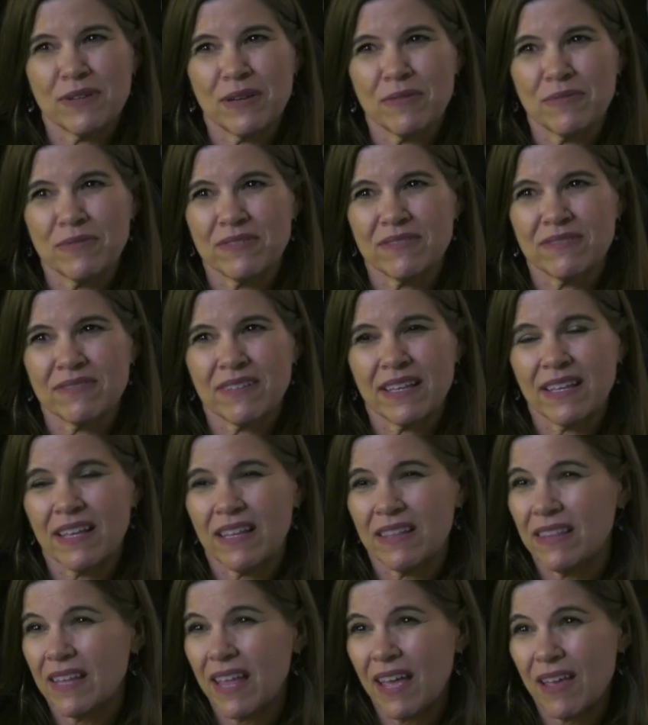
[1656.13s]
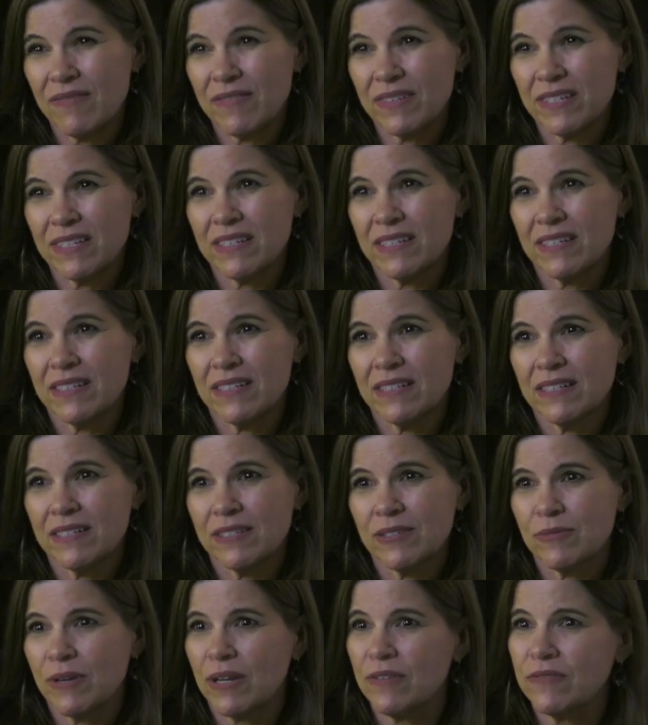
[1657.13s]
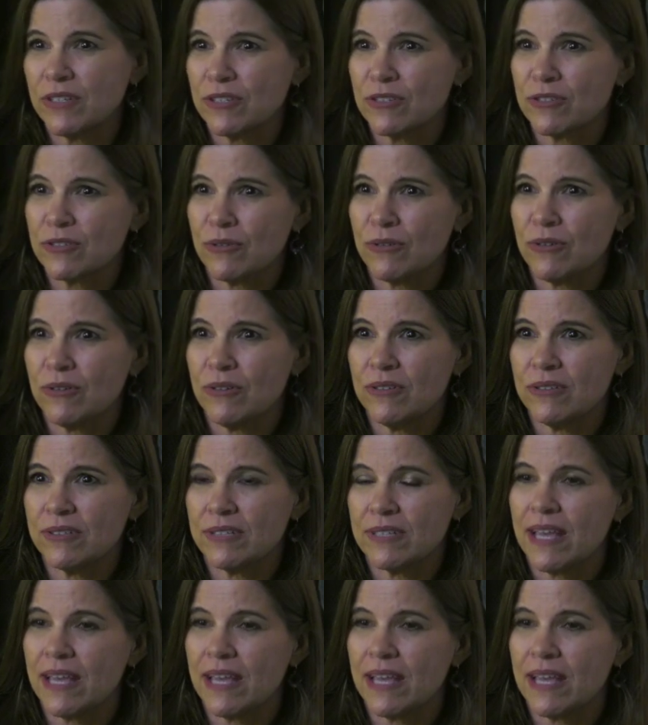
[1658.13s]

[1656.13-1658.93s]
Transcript: when I was like 11, 12 years old.